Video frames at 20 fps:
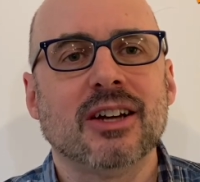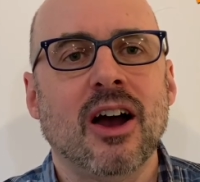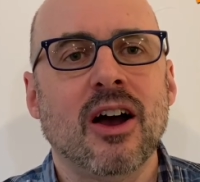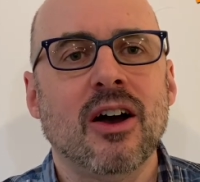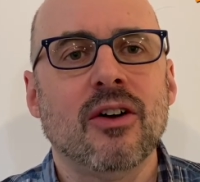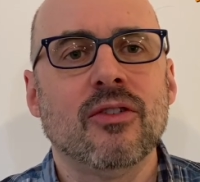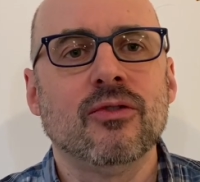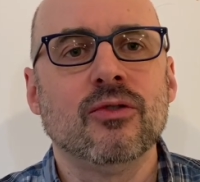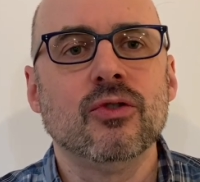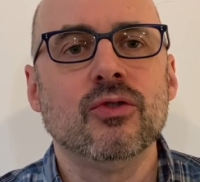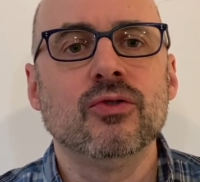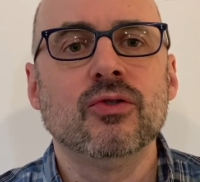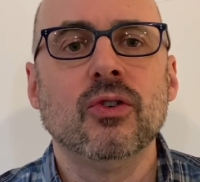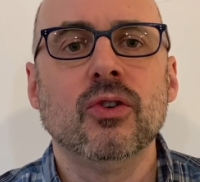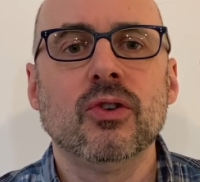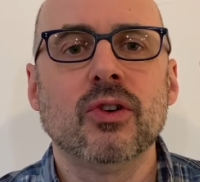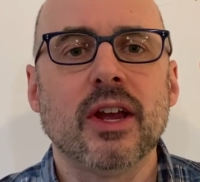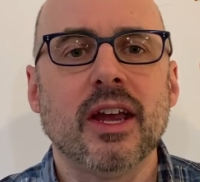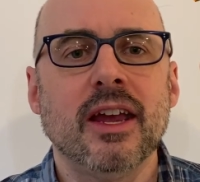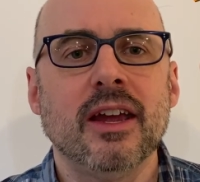of
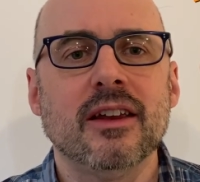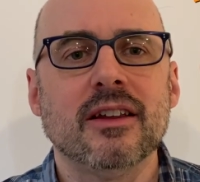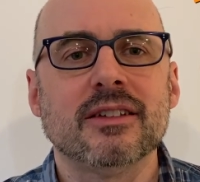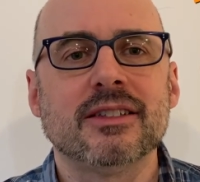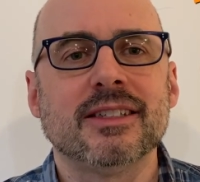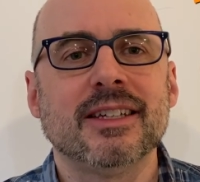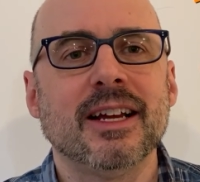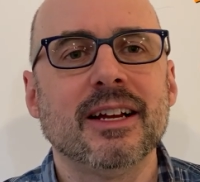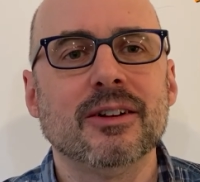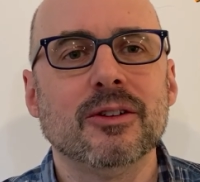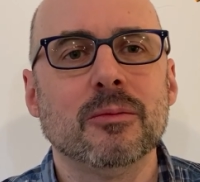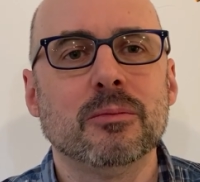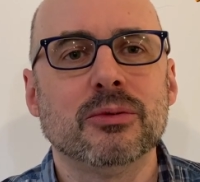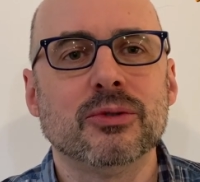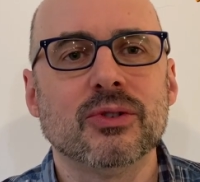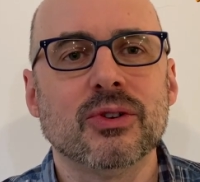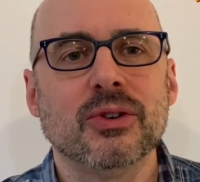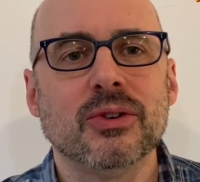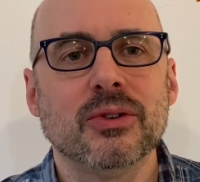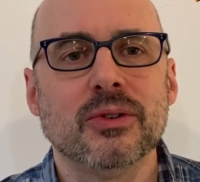nuruk in a single
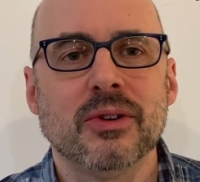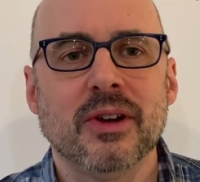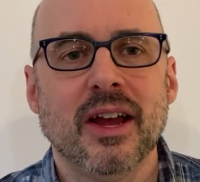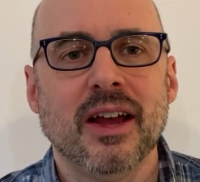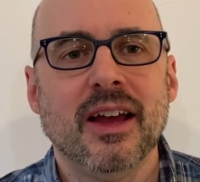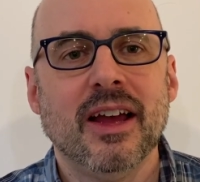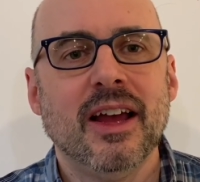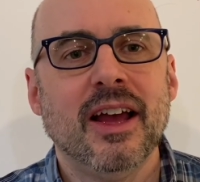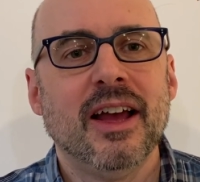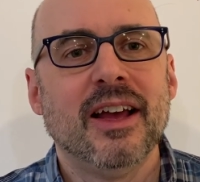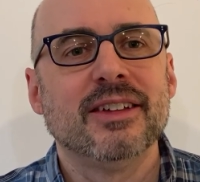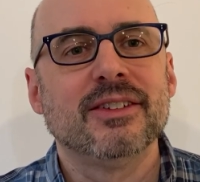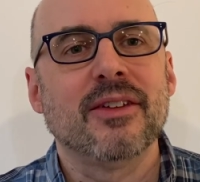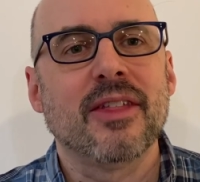brew. So